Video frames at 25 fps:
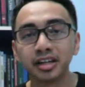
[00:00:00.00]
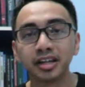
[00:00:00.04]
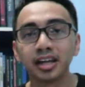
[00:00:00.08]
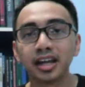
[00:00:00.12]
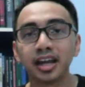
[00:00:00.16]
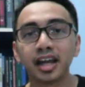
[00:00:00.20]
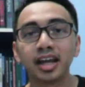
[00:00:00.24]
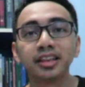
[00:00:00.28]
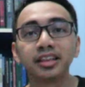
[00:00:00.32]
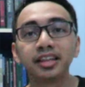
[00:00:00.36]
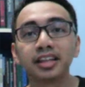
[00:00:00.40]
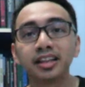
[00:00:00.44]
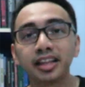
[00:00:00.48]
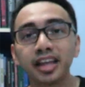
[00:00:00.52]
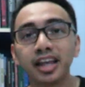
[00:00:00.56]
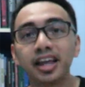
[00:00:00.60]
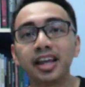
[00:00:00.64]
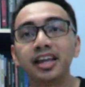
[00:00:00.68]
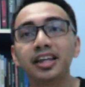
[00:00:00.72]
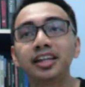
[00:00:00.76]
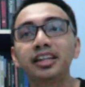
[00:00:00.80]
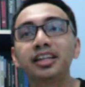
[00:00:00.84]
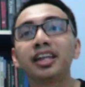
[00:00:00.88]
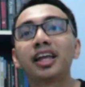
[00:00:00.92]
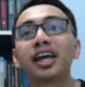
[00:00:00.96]

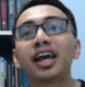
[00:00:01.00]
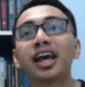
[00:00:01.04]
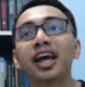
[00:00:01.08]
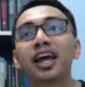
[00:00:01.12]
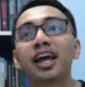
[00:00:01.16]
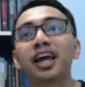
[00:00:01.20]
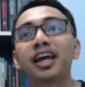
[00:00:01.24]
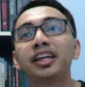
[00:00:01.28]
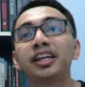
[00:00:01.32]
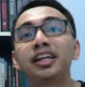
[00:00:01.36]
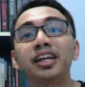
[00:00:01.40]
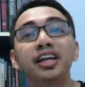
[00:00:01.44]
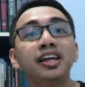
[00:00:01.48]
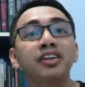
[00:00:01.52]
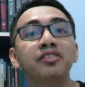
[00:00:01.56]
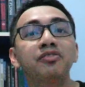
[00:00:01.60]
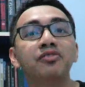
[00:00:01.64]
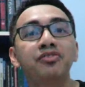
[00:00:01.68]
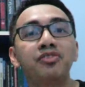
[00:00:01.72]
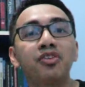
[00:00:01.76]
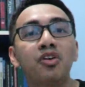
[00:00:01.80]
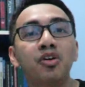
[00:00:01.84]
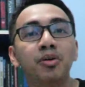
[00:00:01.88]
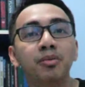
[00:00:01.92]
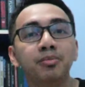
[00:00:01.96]
entertained and
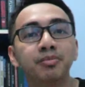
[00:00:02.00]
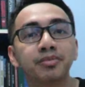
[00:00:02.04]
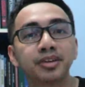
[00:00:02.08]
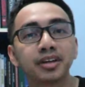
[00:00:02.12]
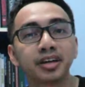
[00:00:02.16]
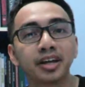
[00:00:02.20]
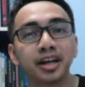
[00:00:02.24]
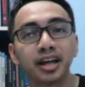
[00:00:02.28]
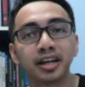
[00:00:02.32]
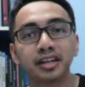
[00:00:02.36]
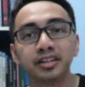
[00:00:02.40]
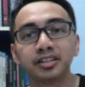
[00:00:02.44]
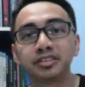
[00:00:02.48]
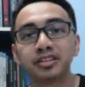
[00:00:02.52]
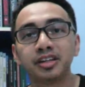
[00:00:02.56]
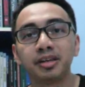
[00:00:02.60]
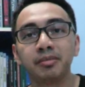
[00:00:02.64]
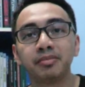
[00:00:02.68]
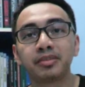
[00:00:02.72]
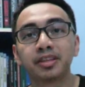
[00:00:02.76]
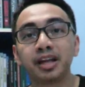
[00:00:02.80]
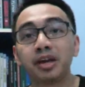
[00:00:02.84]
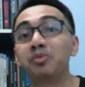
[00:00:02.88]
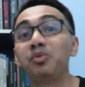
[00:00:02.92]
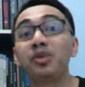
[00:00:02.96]
informed at the
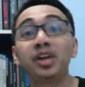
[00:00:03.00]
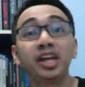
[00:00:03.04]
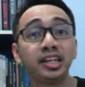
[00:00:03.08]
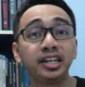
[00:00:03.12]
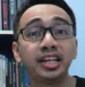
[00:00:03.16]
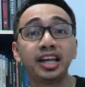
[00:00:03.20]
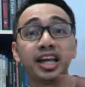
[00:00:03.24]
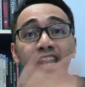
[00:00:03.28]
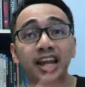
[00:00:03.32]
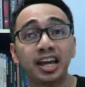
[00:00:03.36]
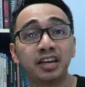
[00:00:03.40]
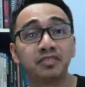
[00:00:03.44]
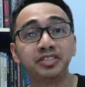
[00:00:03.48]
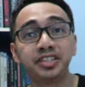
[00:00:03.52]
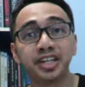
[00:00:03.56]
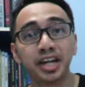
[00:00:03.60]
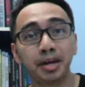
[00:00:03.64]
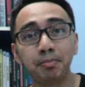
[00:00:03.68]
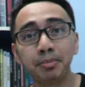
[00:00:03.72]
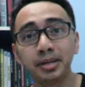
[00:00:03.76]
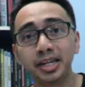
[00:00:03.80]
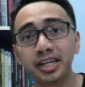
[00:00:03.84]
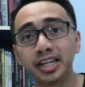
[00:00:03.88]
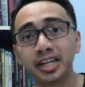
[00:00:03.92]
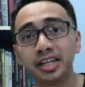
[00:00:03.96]
same time. We can have
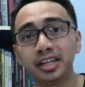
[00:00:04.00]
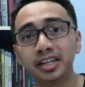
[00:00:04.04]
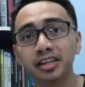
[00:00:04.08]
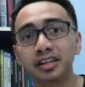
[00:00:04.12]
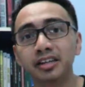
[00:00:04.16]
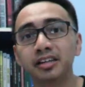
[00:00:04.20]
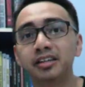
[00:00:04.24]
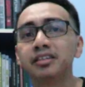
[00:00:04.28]
Jeopardy